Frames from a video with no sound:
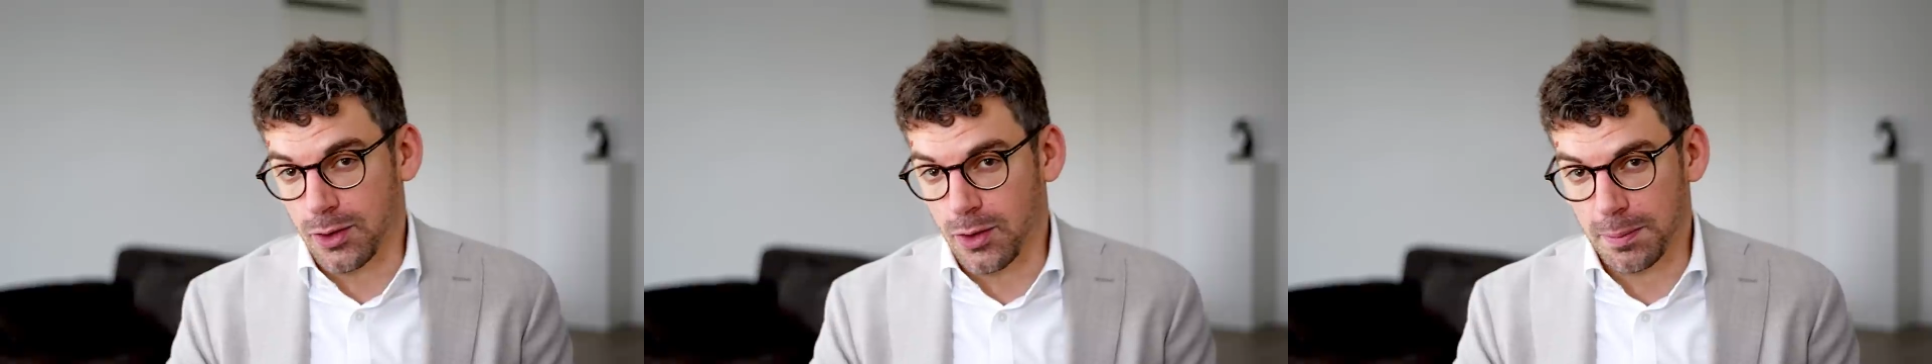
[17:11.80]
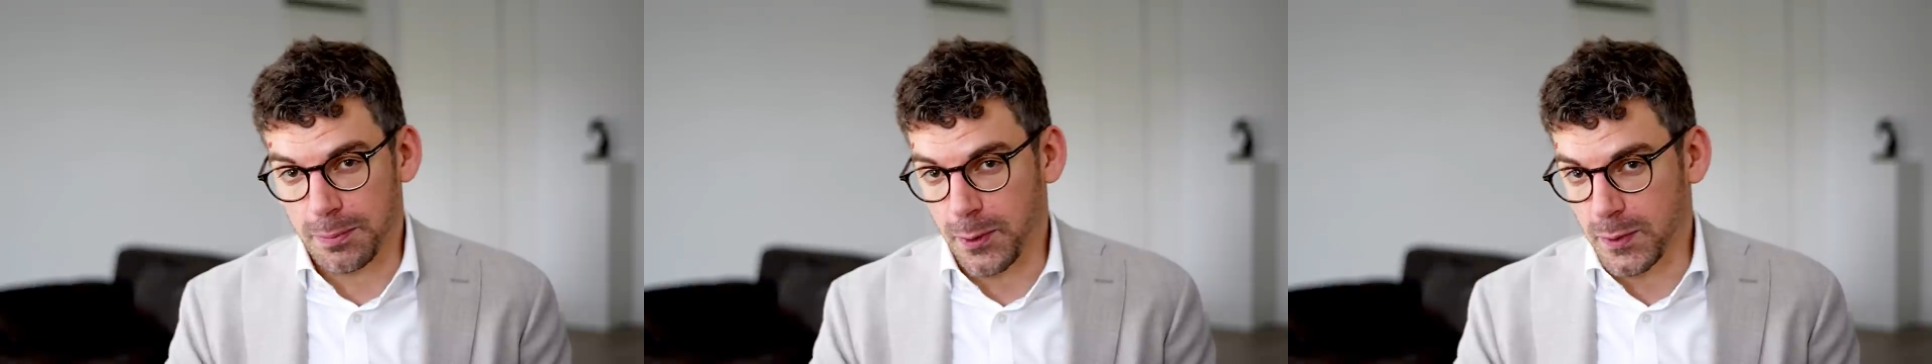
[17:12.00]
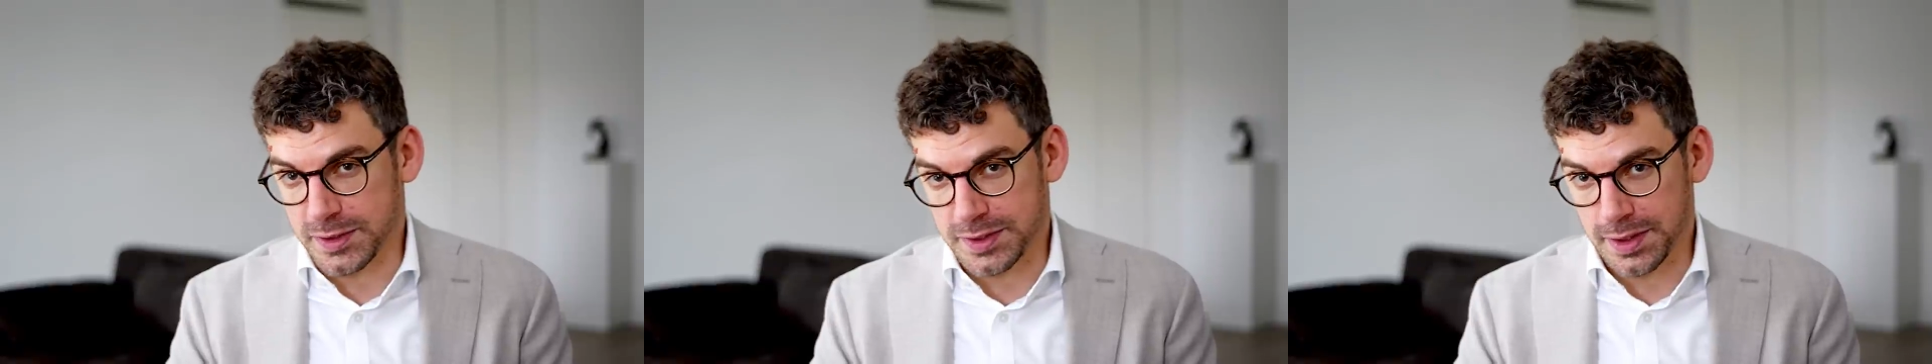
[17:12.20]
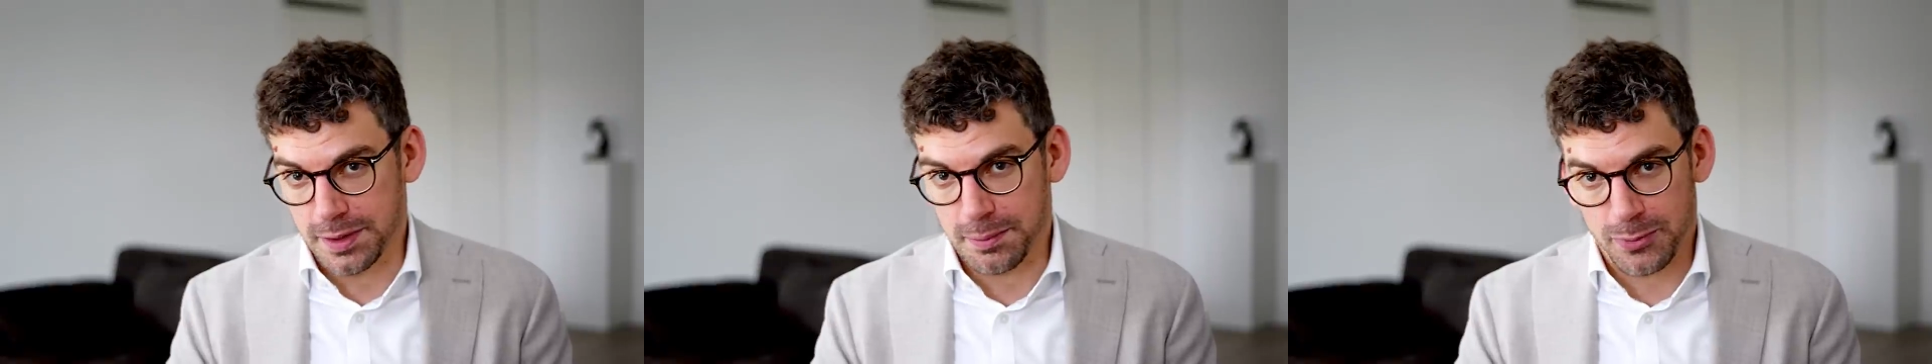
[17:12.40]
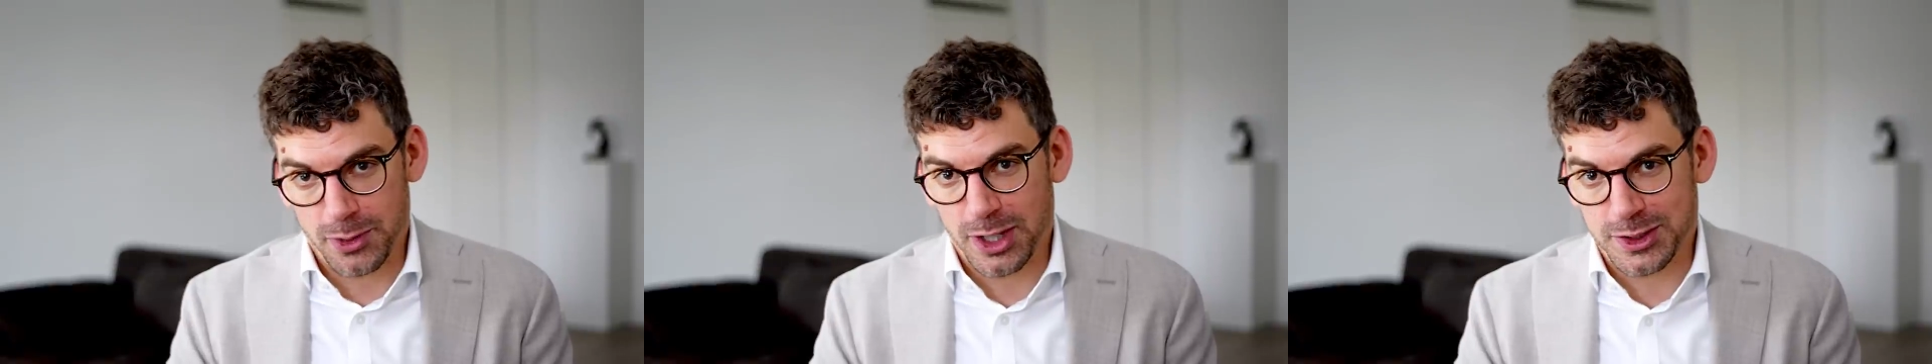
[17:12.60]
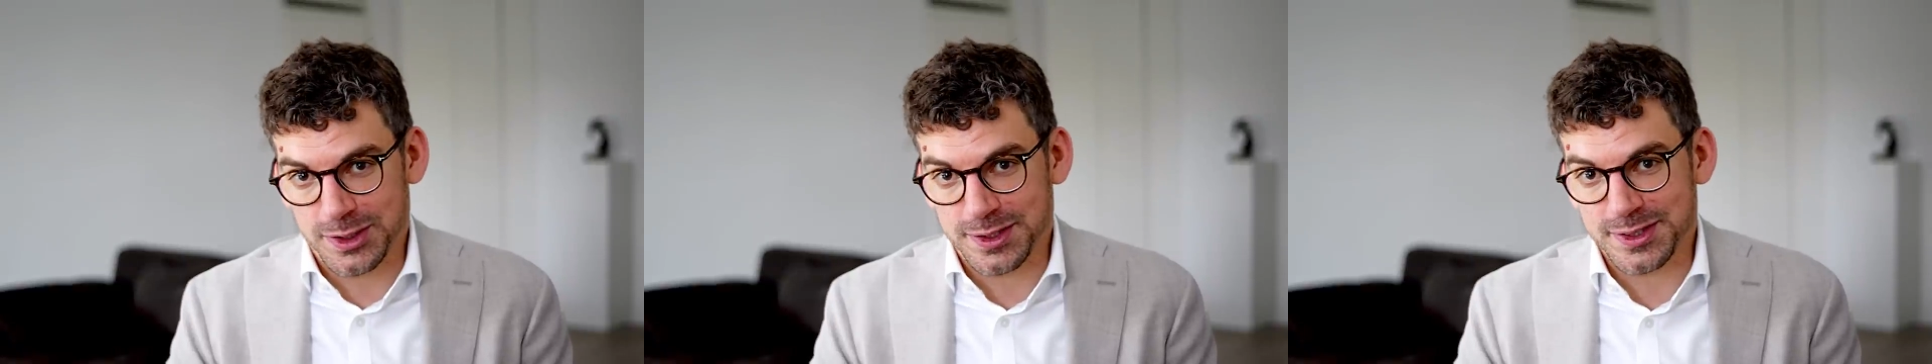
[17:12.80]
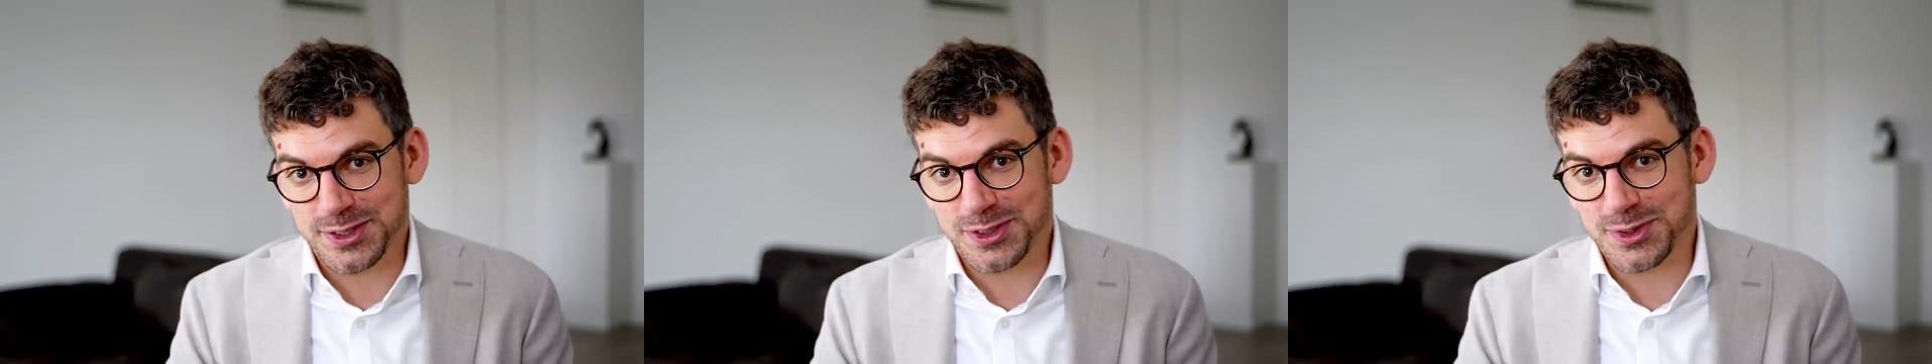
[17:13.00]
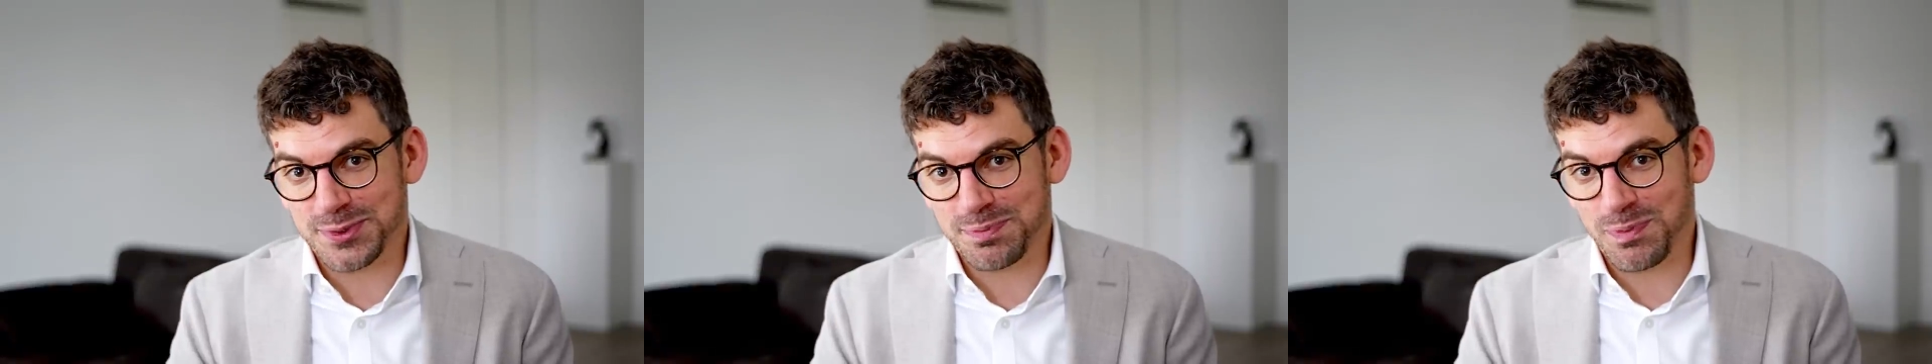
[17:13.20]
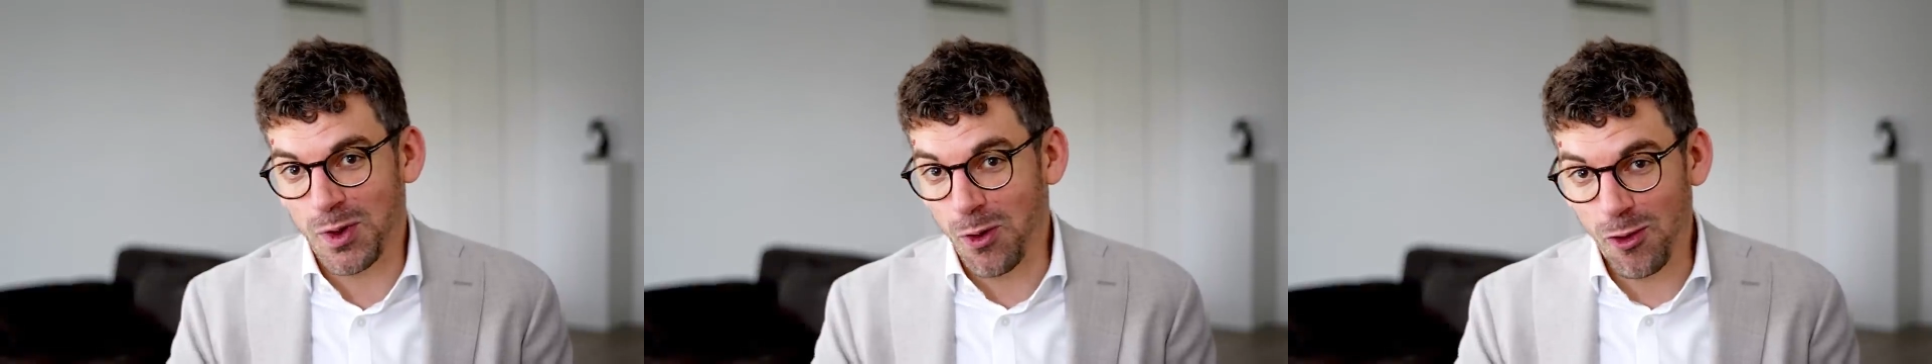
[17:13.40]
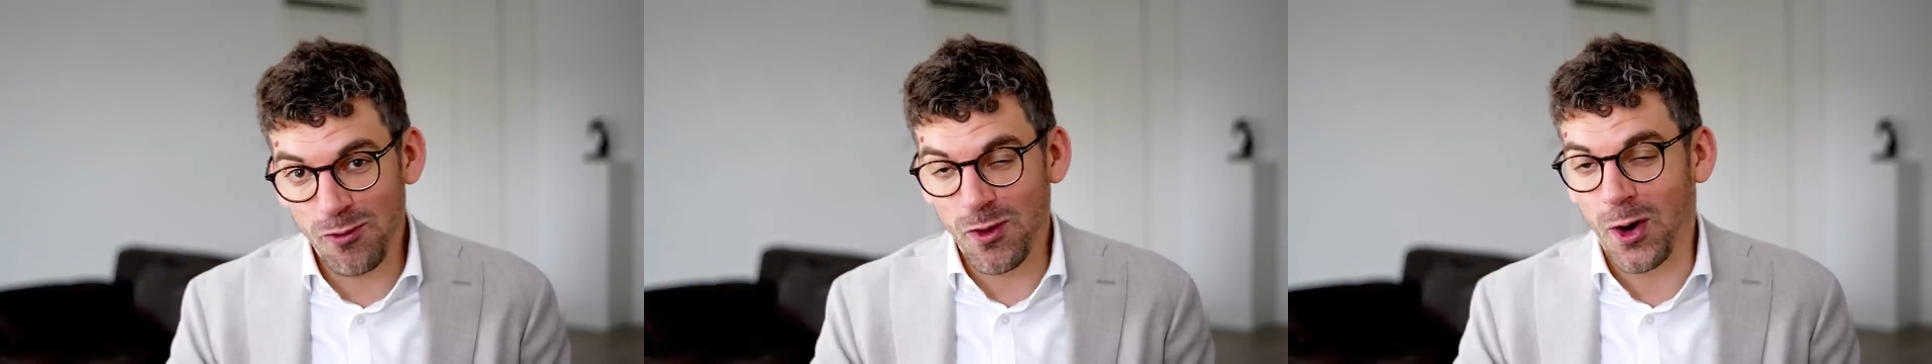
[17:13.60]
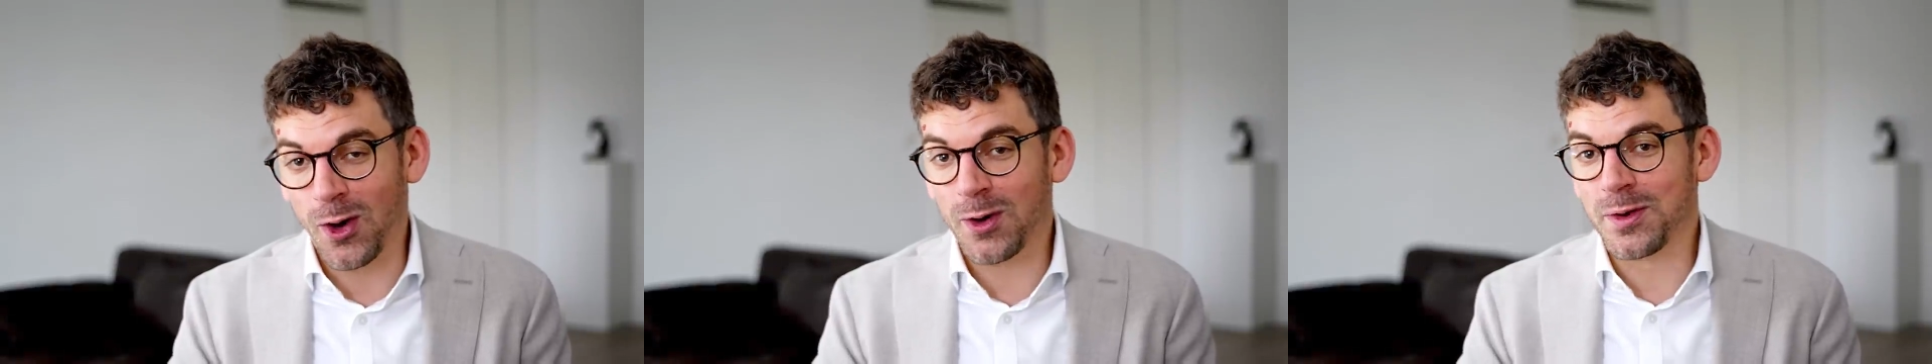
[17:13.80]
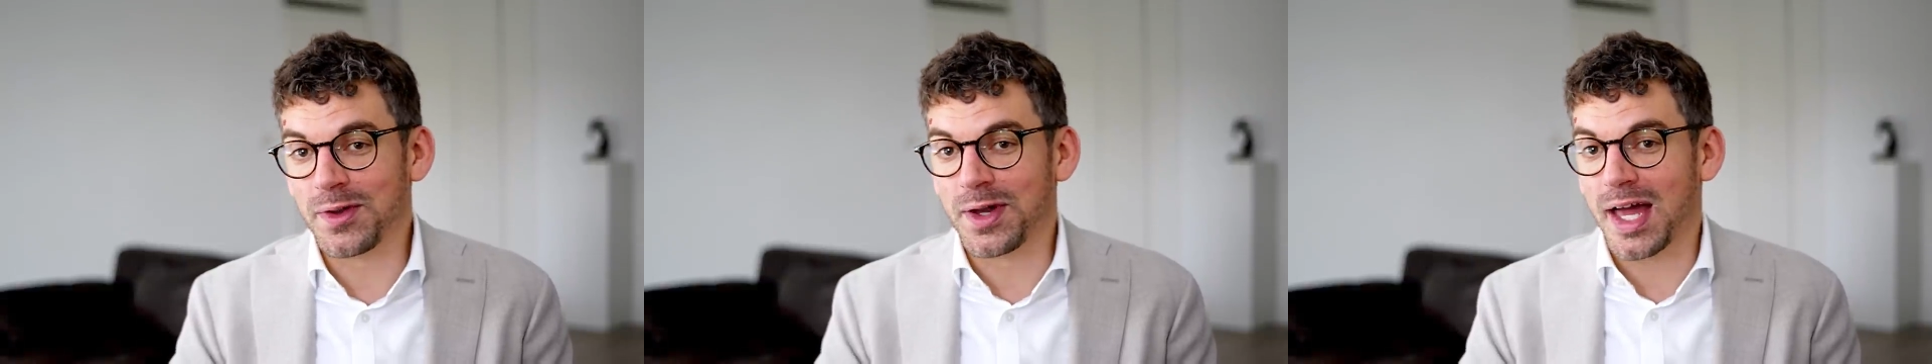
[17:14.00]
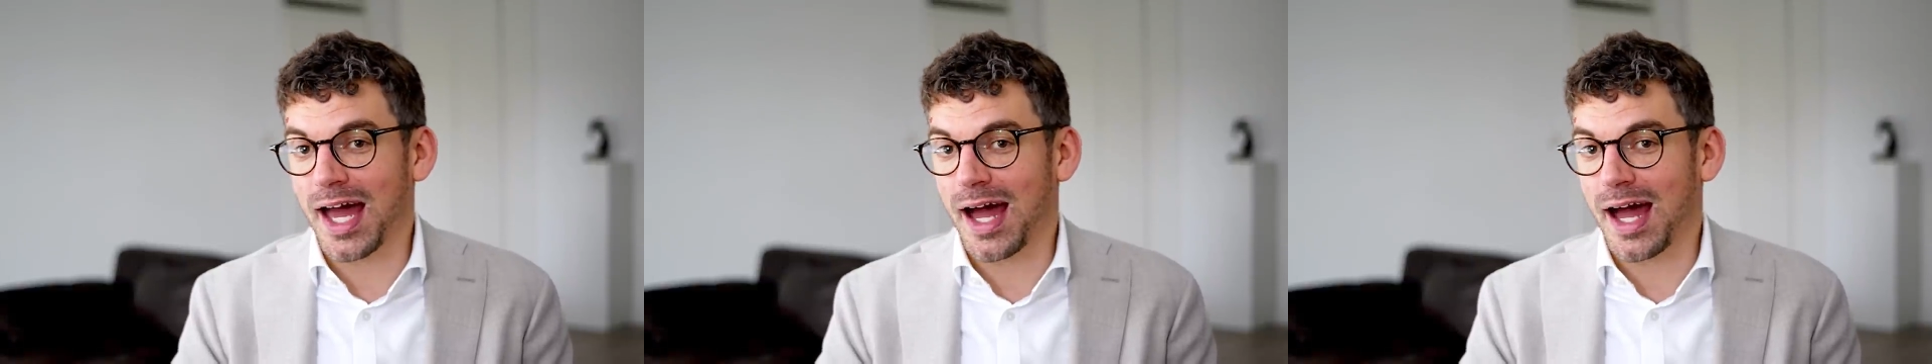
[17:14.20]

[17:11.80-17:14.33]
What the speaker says: and our personal impressions? Overall, the